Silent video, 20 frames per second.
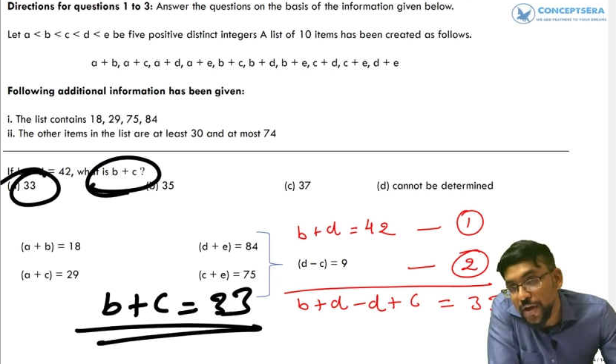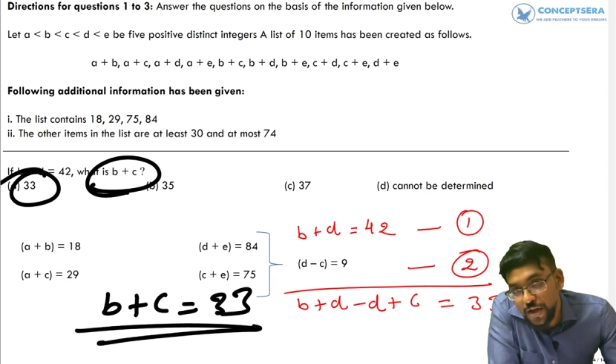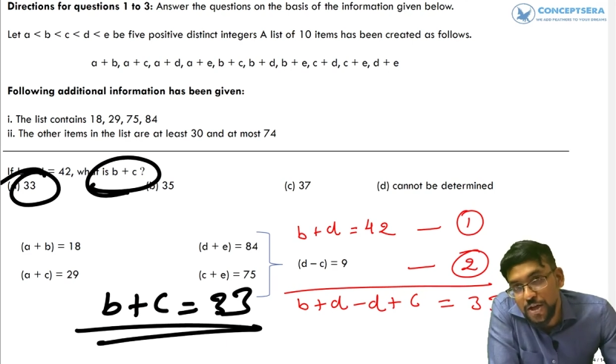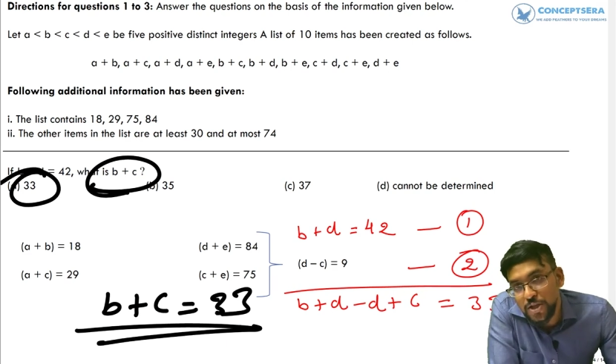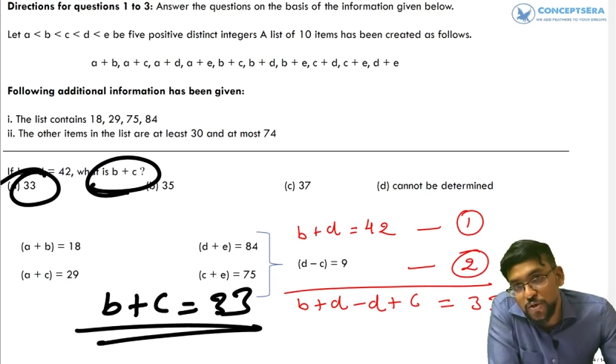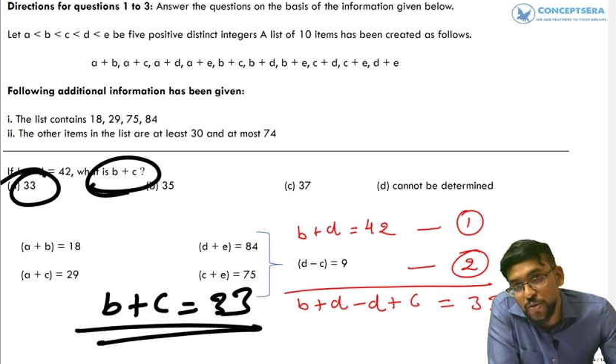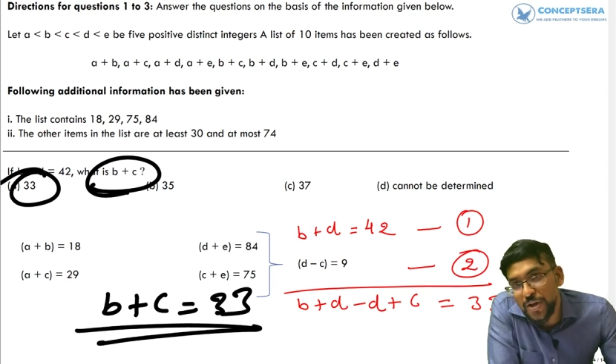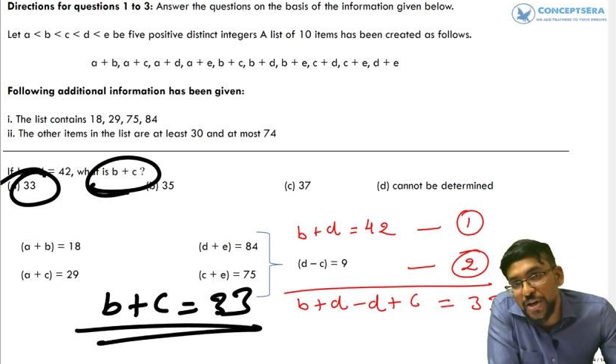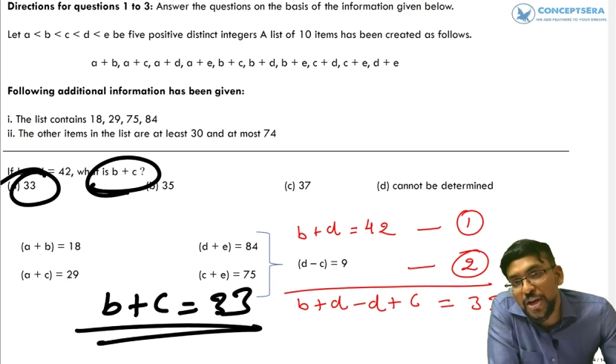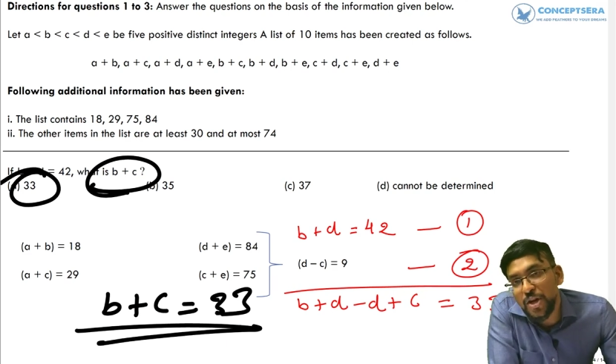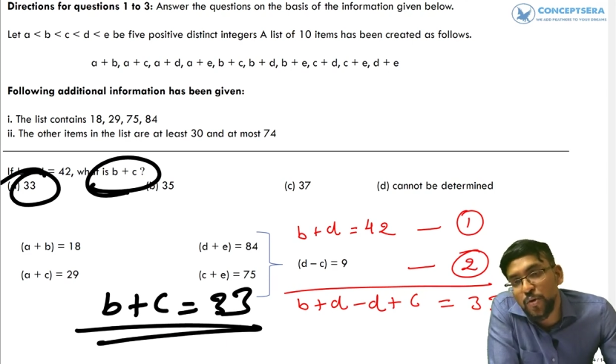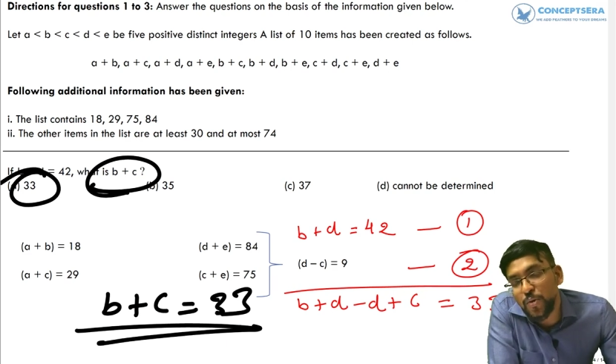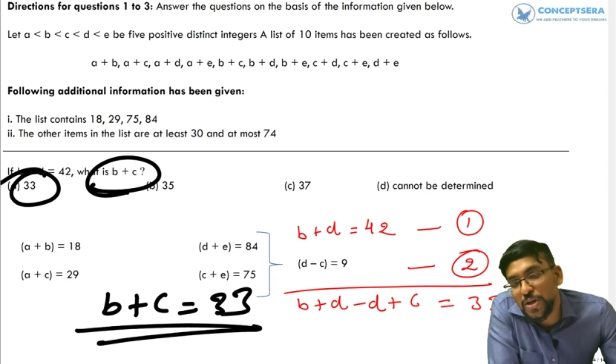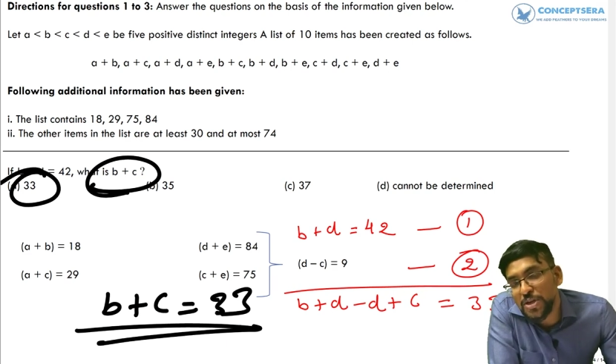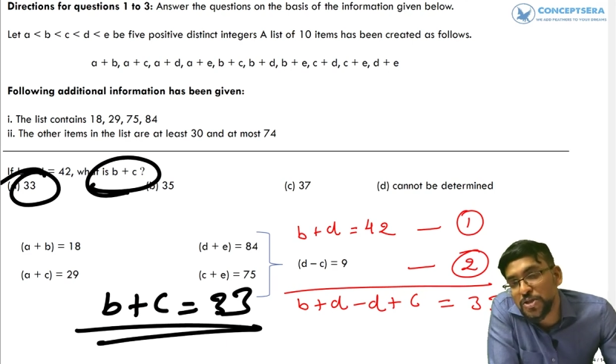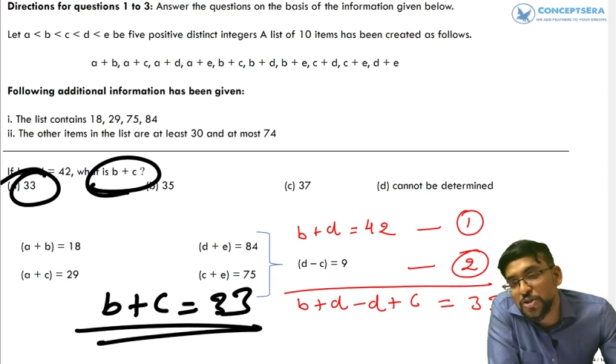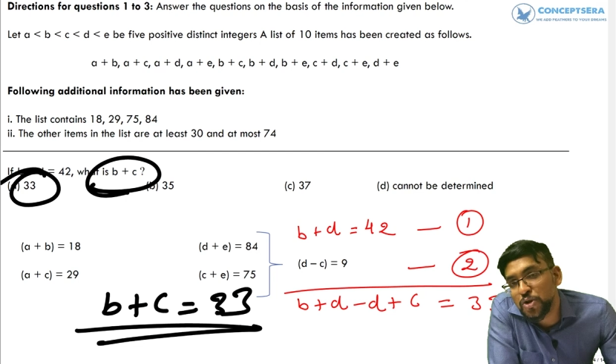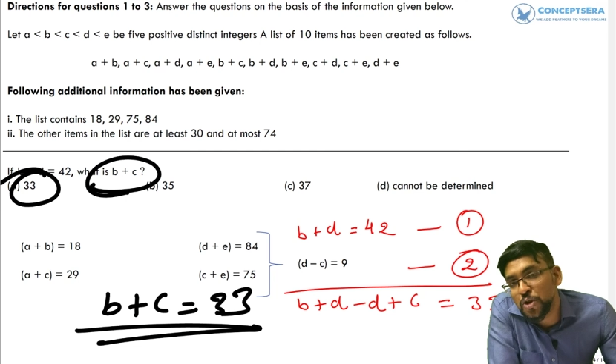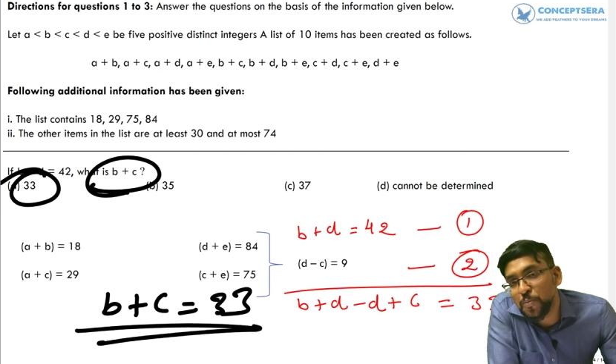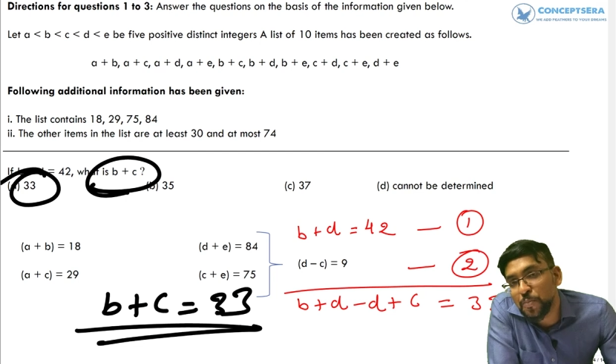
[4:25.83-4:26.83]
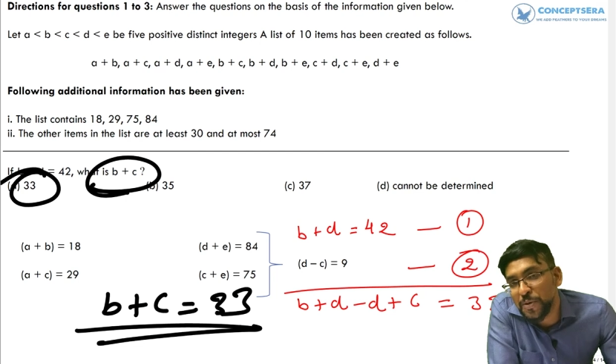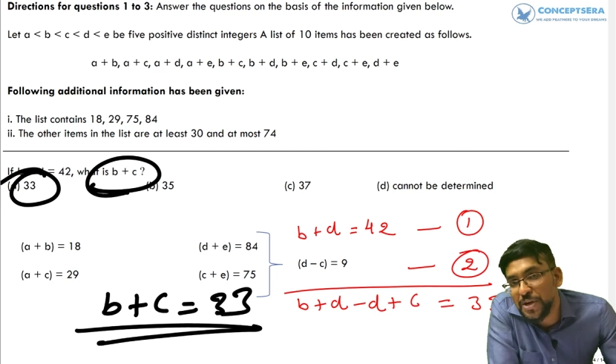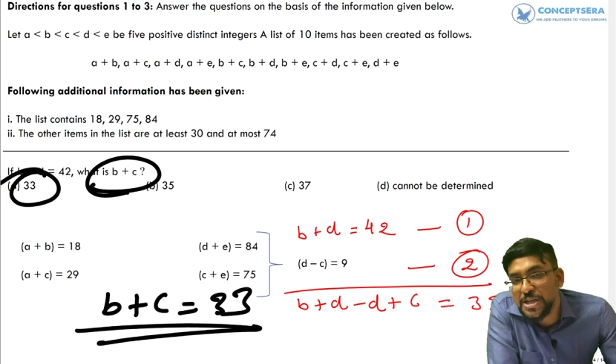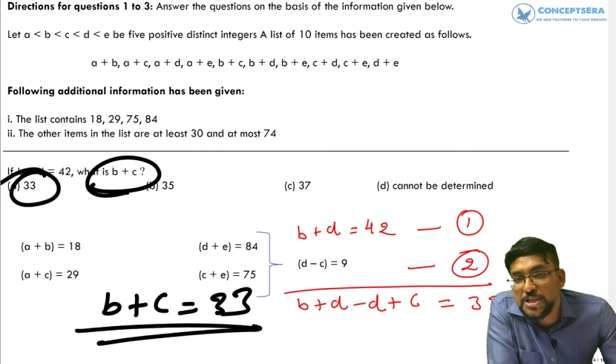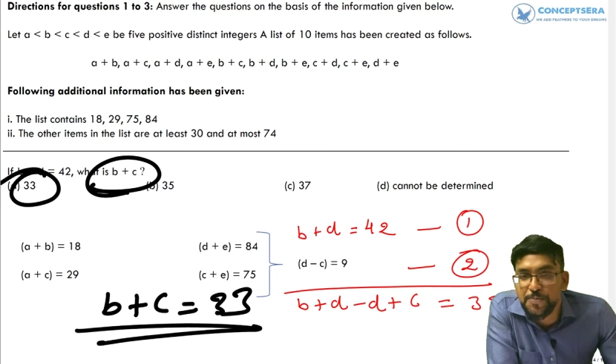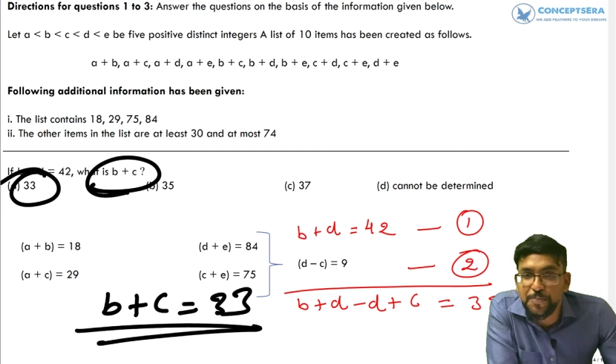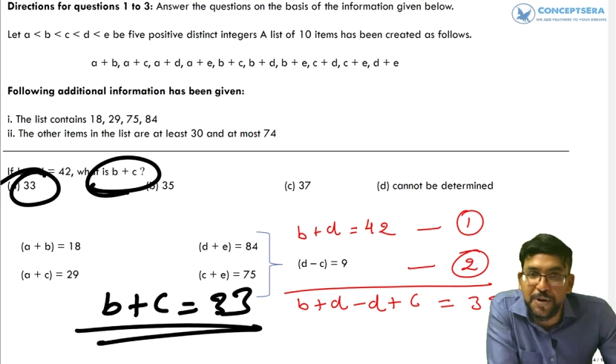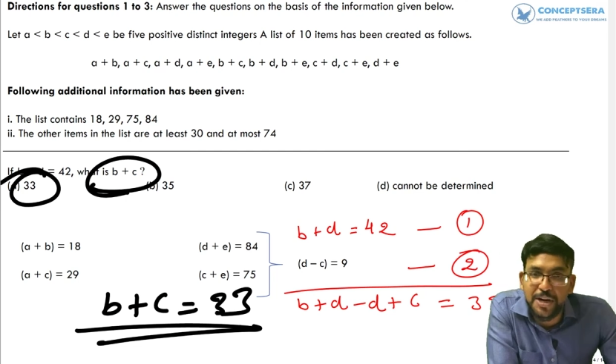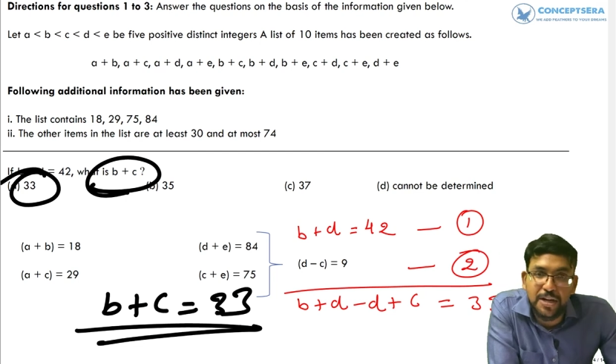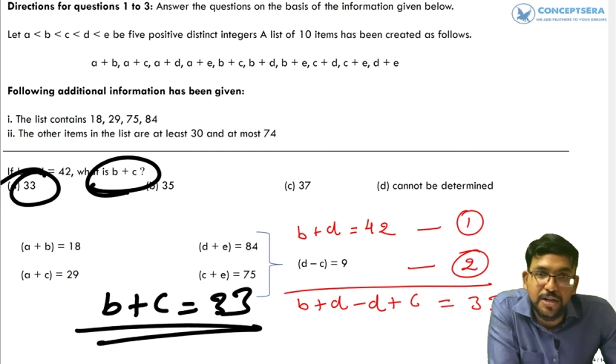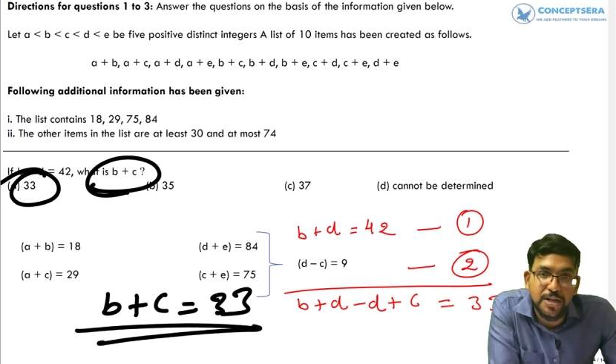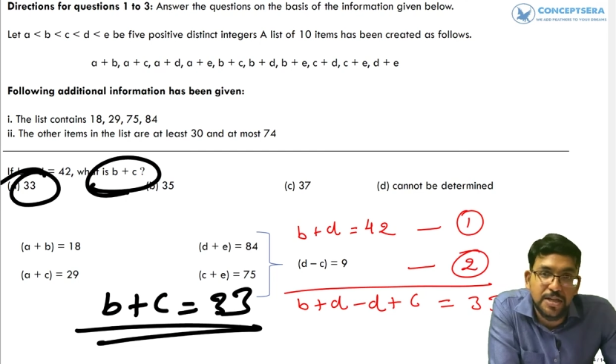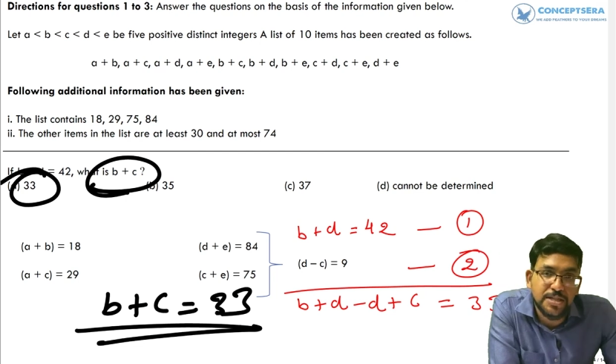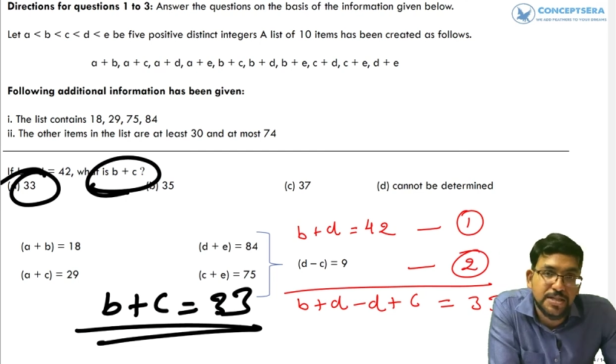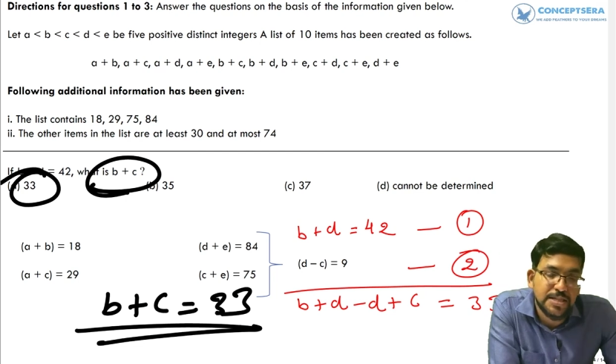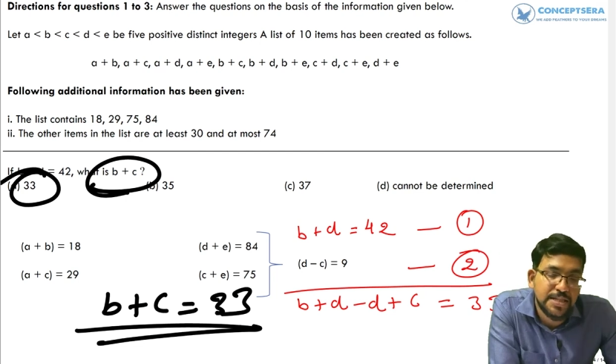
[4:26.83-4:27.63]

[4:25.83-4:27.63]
So I request you please practice